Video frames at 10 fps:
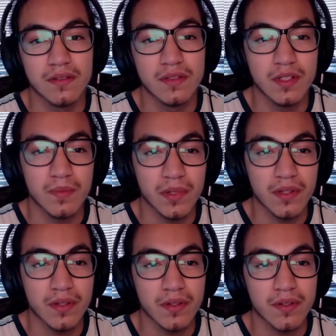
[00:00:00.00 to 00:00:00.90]

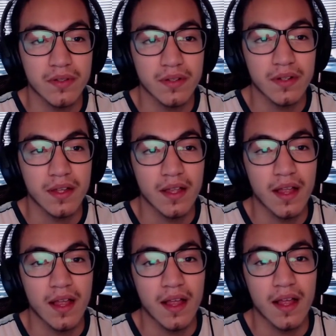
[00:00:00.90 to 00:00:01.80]
GPU,
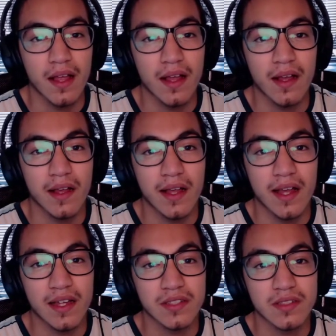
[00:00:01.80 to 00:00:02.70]

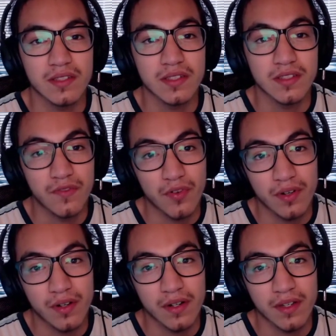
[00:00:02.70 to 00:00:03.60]
has
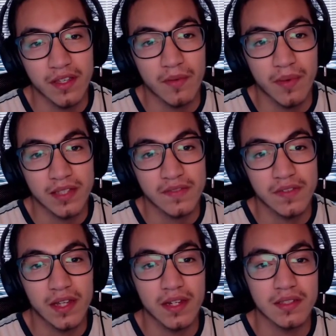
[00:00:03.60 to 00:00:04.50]
64 gigabytes of
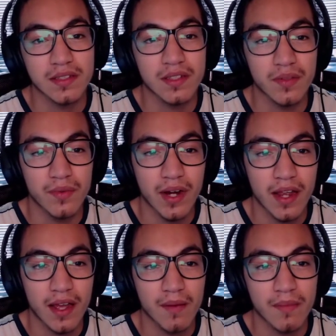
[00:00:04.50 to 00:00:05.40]
non-ECC
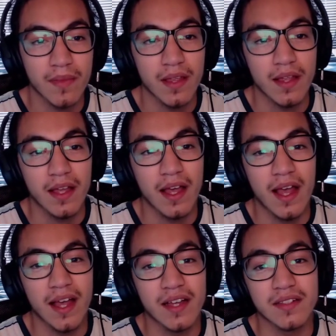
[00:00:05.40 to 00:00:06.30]
RAM,
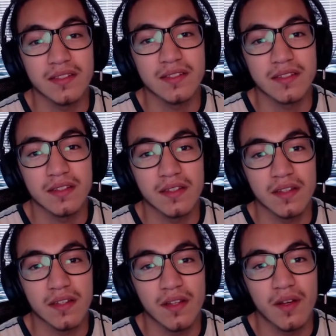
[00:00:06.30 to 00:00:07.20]
has
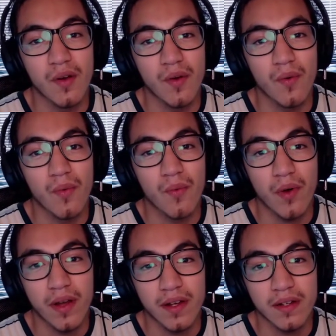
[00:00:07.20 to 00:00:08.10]

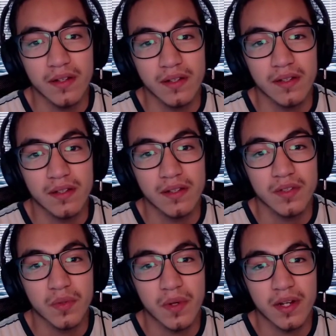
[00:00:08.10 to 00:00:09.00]
one
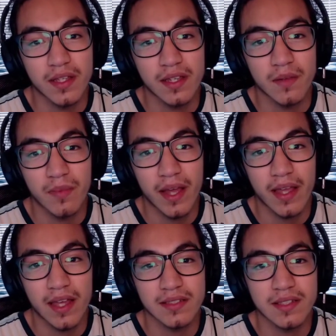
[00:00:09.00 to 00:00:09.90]
20
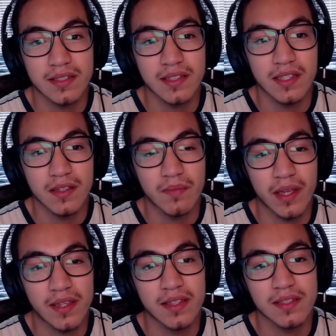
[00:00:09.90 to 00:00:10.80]
gigabyte SSD by
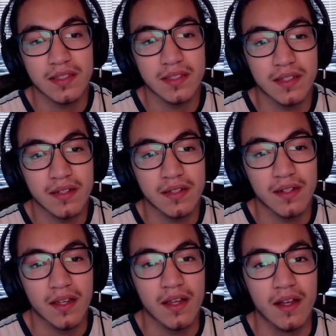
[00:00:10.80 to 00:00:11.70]
Kingston
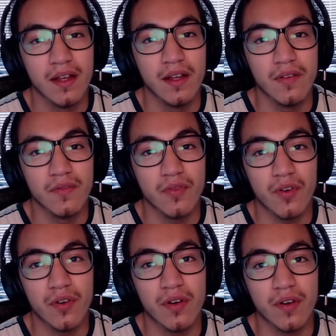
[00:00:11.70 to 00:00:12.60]

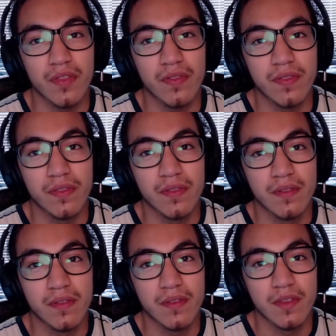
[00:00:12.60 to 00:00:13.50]
for
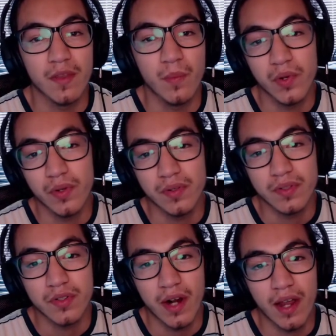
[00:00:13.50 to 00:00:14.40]
the boot
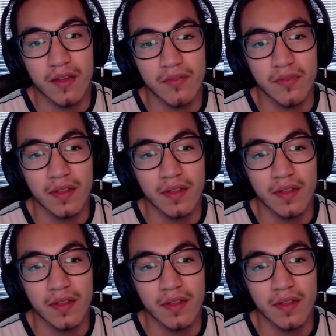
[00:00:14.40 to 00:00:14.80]
drive,